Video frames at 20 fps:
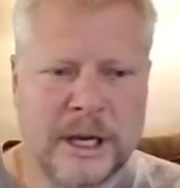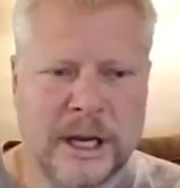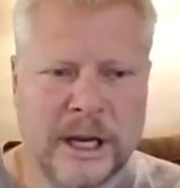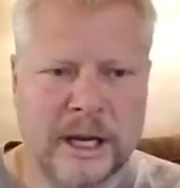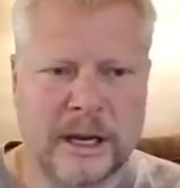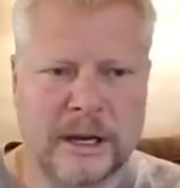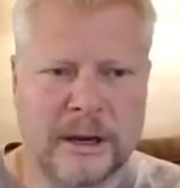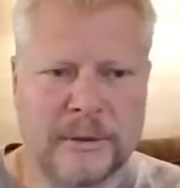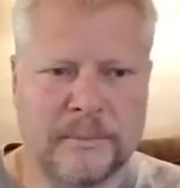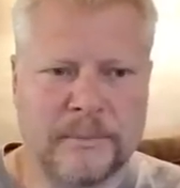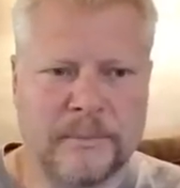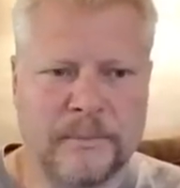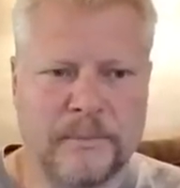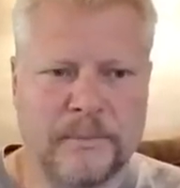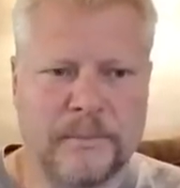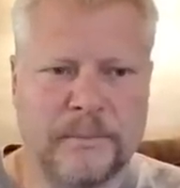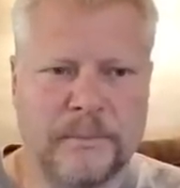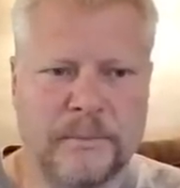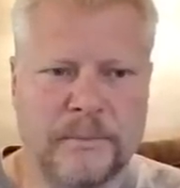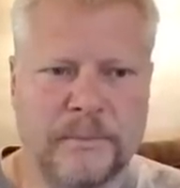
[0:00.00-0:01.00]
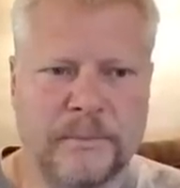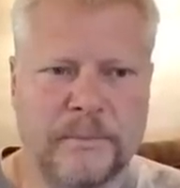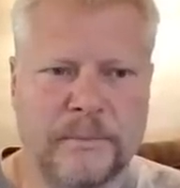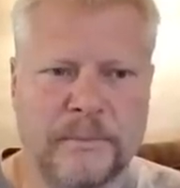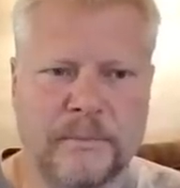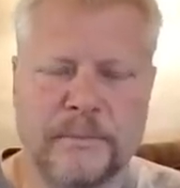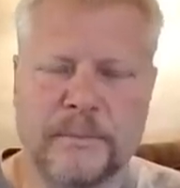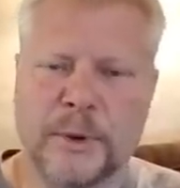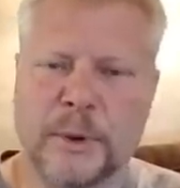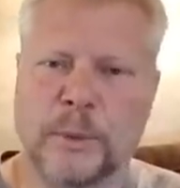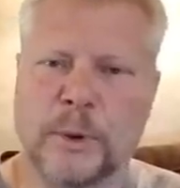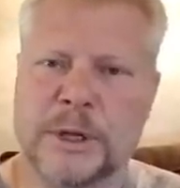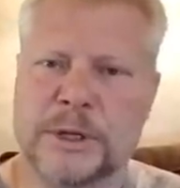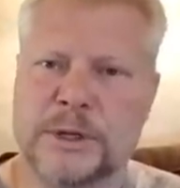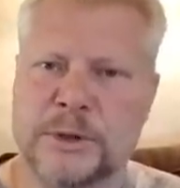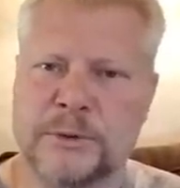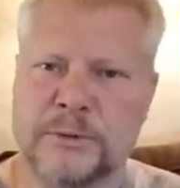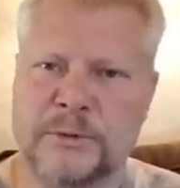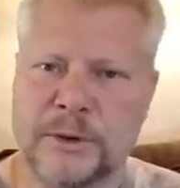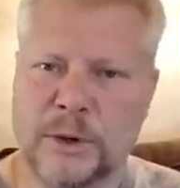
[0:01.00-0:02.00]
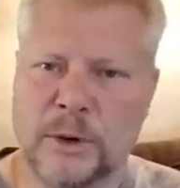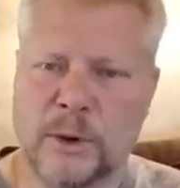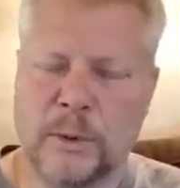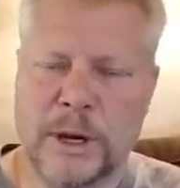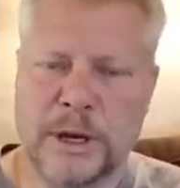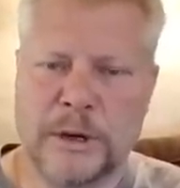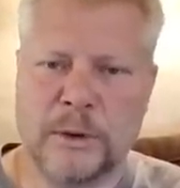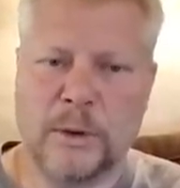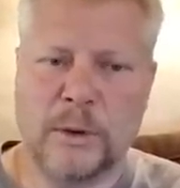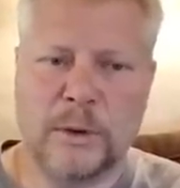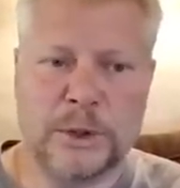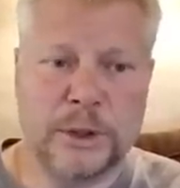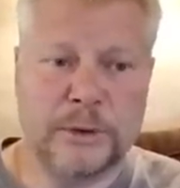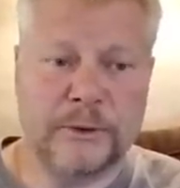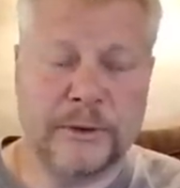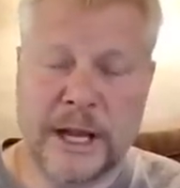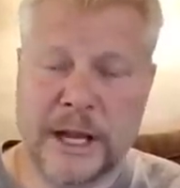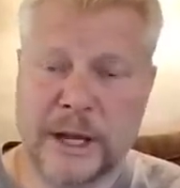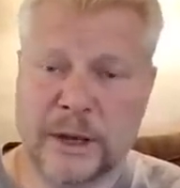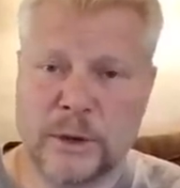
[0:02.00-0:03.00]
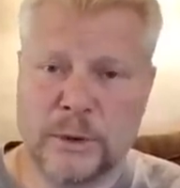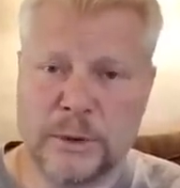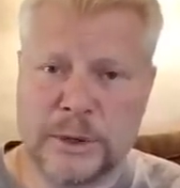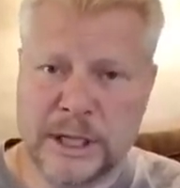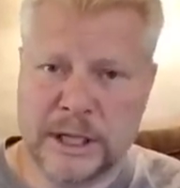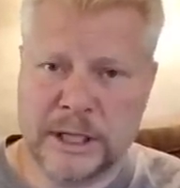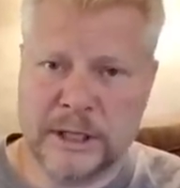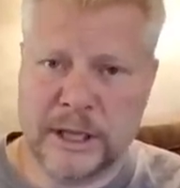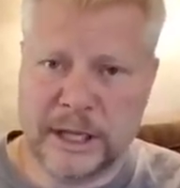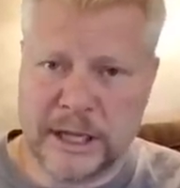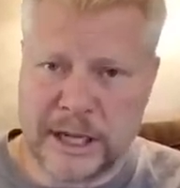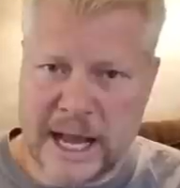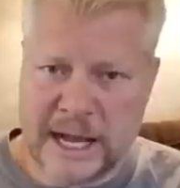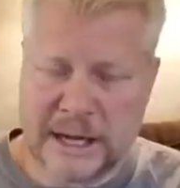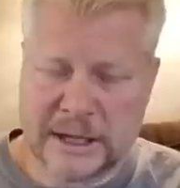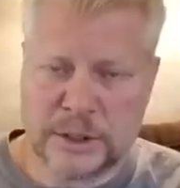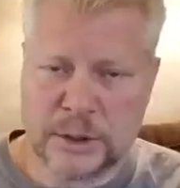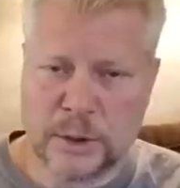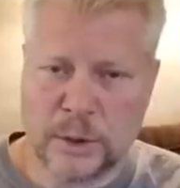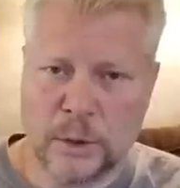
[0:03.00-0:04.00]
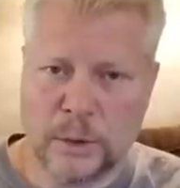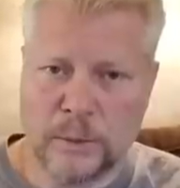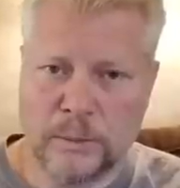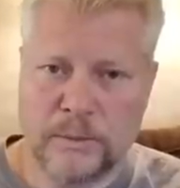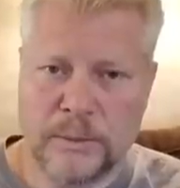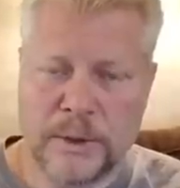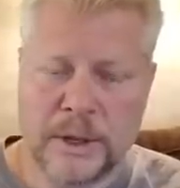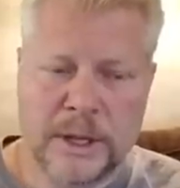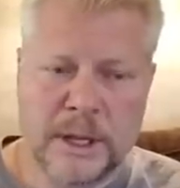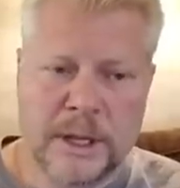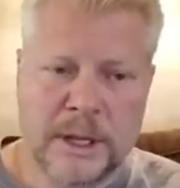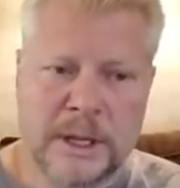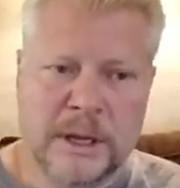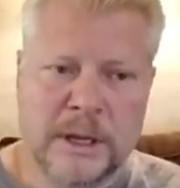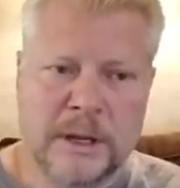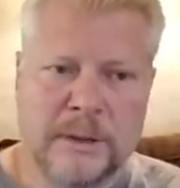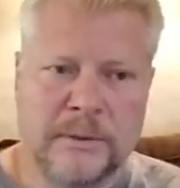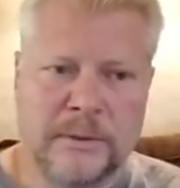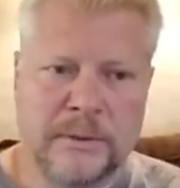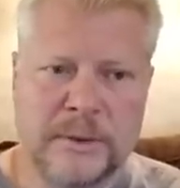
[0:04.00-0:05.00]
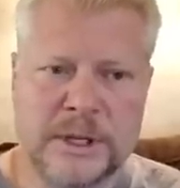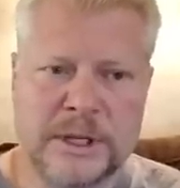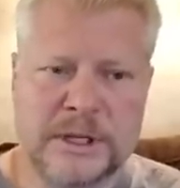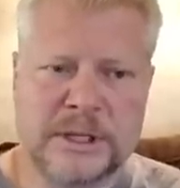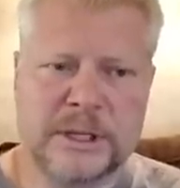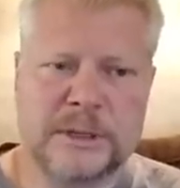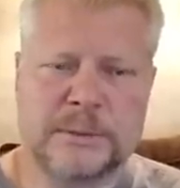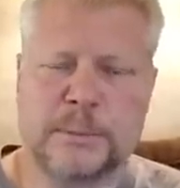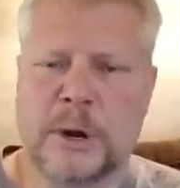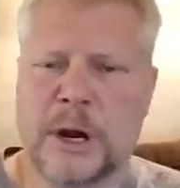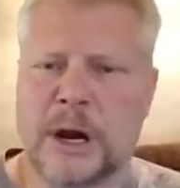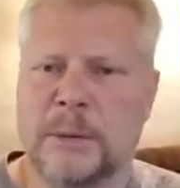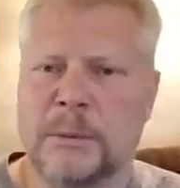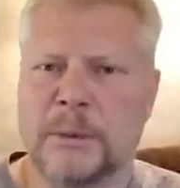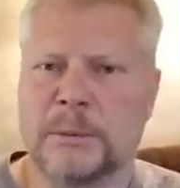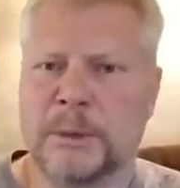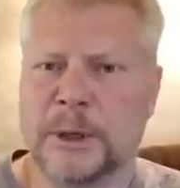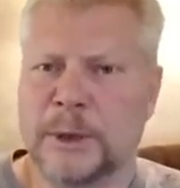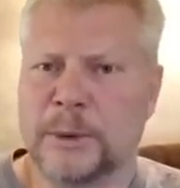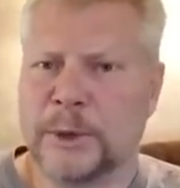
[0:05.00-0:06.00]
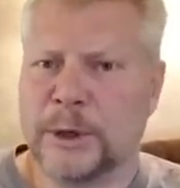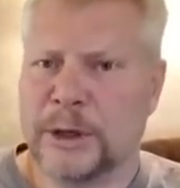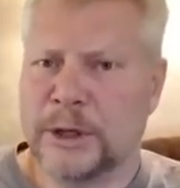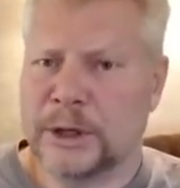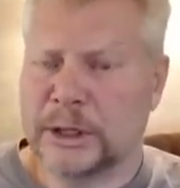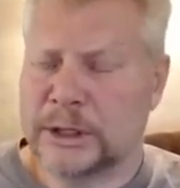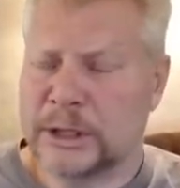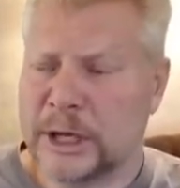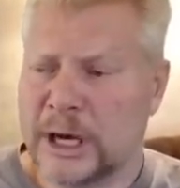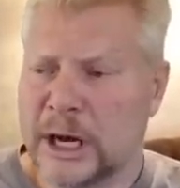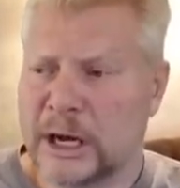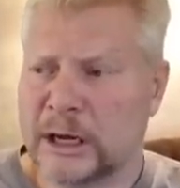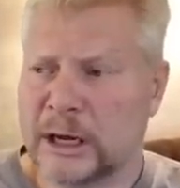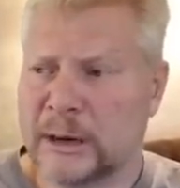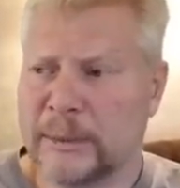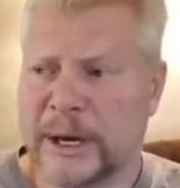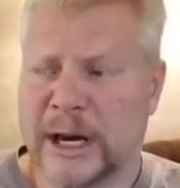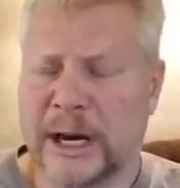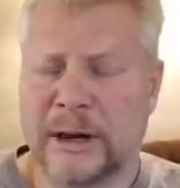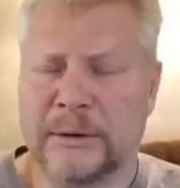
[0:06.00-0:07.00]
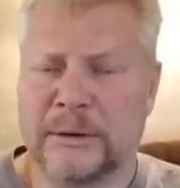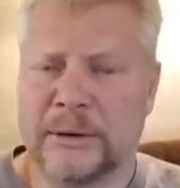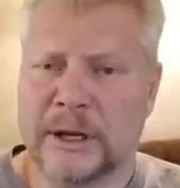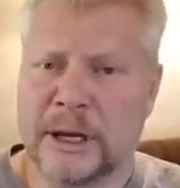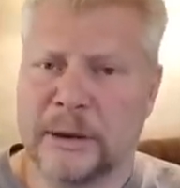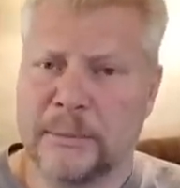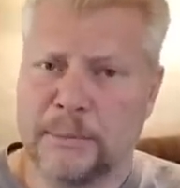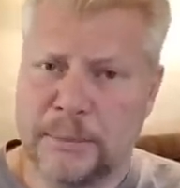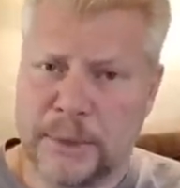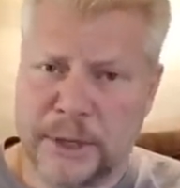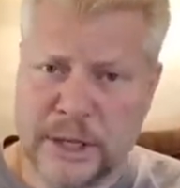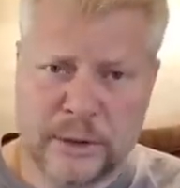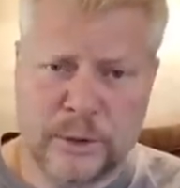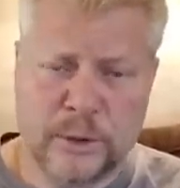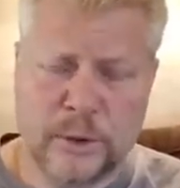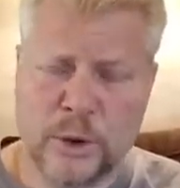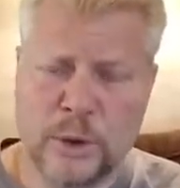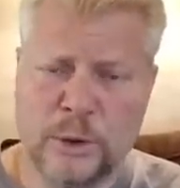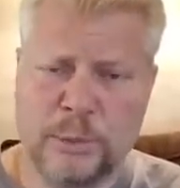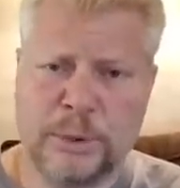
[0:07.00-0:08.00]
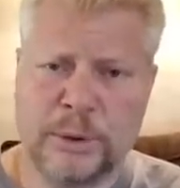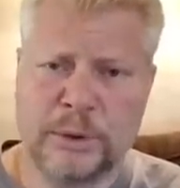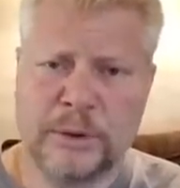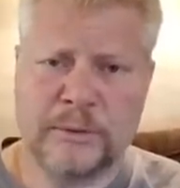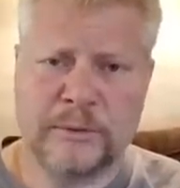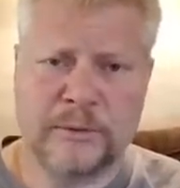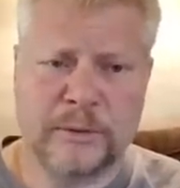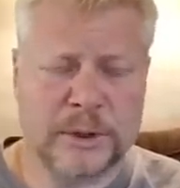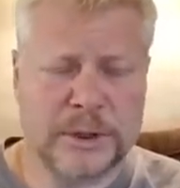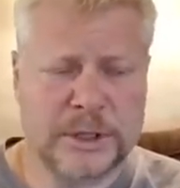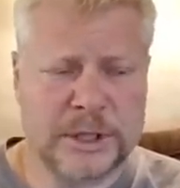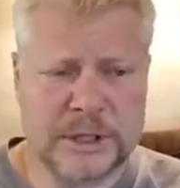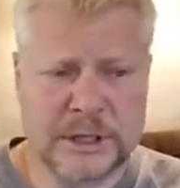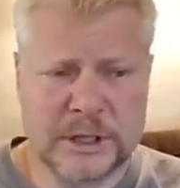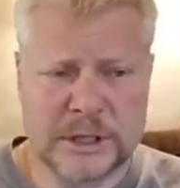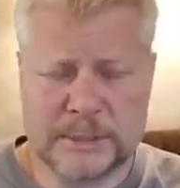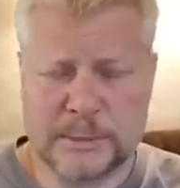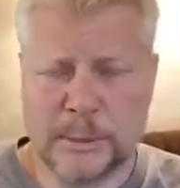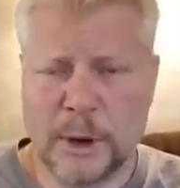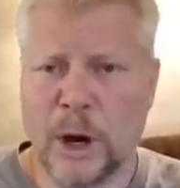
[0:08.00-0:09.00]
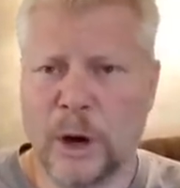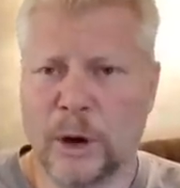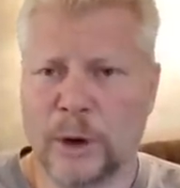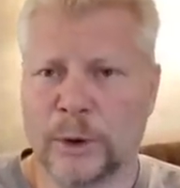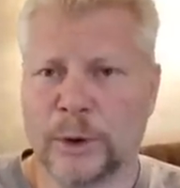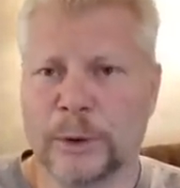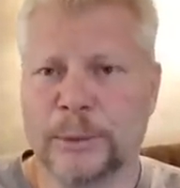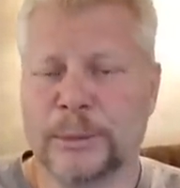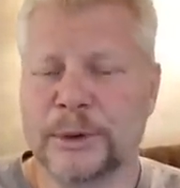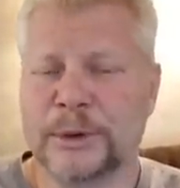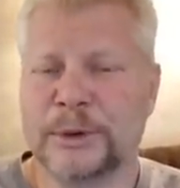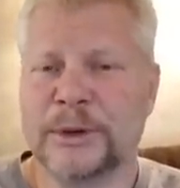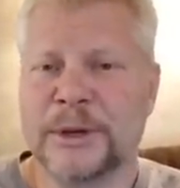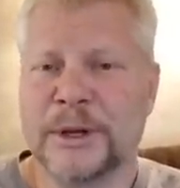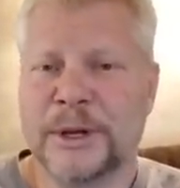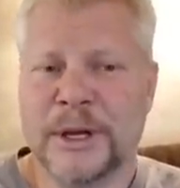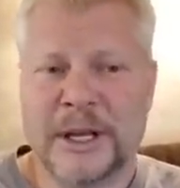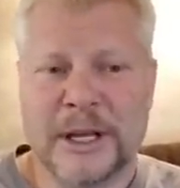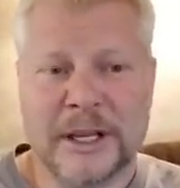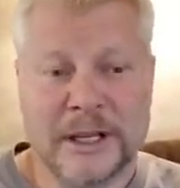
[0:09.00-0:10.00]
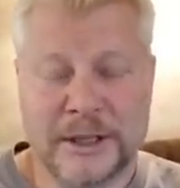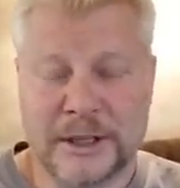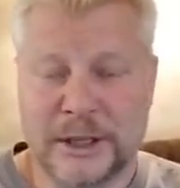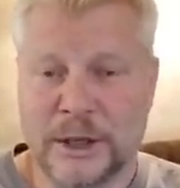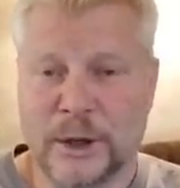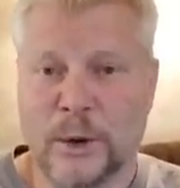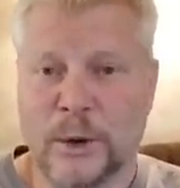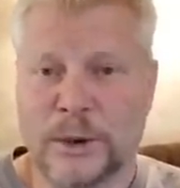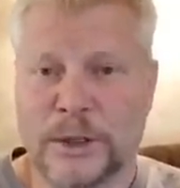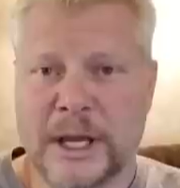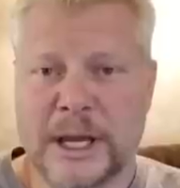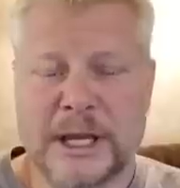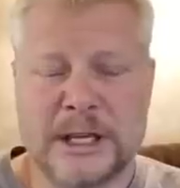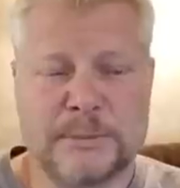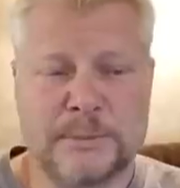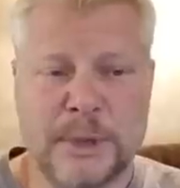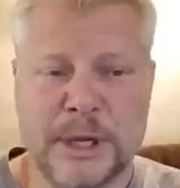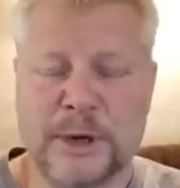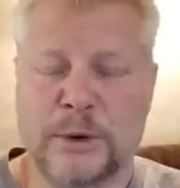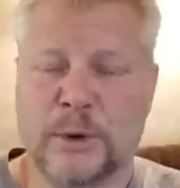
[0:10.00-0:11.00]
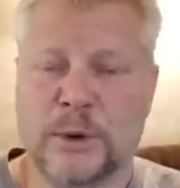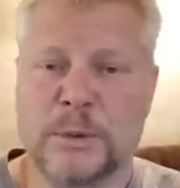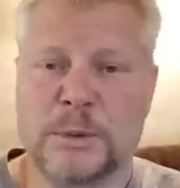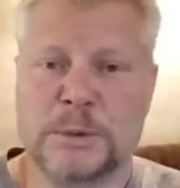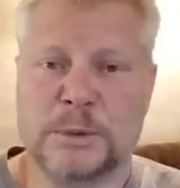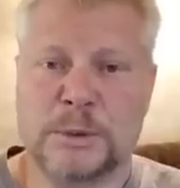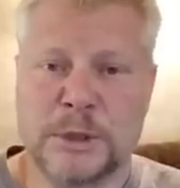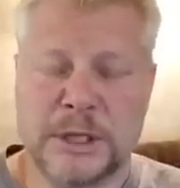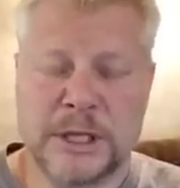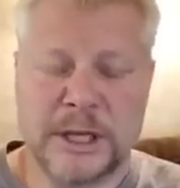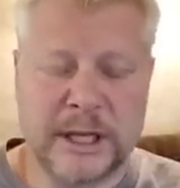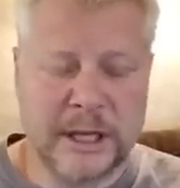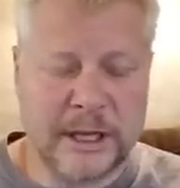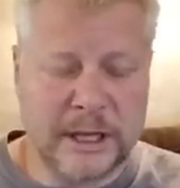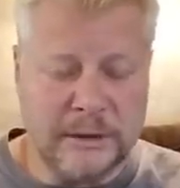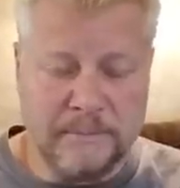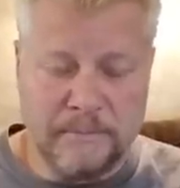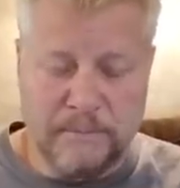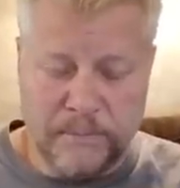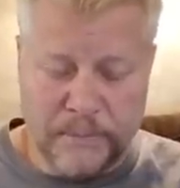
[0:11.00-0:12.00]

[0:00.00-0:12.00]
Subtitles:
But once you fill one hole, you've got to go dig the next hole. This is probably where you can talk about a big group versus a small group. In the old days, big groups would dig